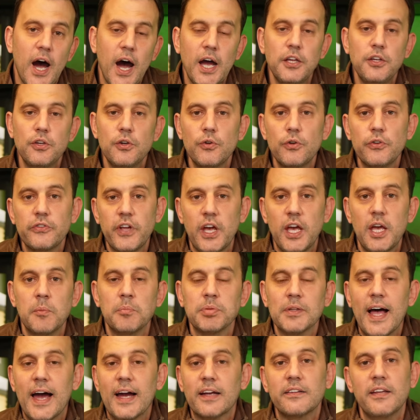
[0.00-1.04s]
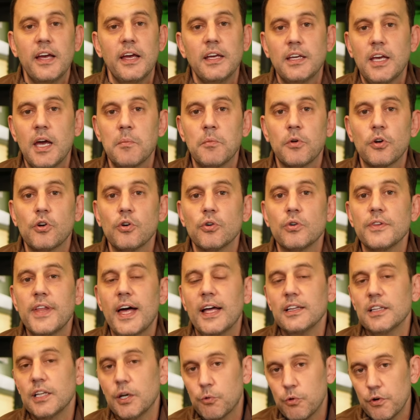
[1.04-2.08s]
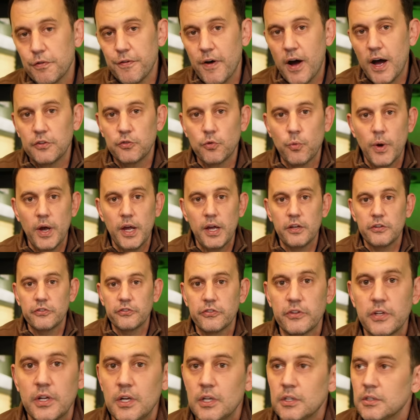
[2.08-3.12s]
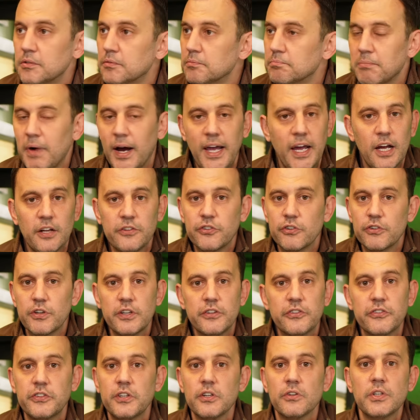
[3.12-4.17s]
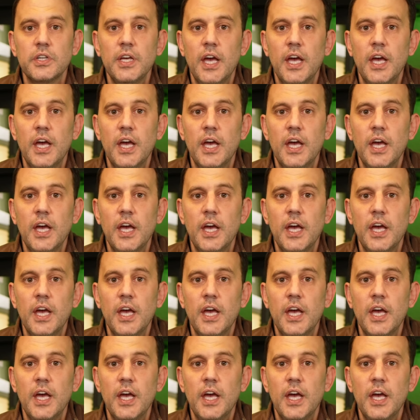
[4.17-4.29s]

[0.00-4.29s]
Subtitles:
I use a black tank chemical that liquefies waste? My answer is still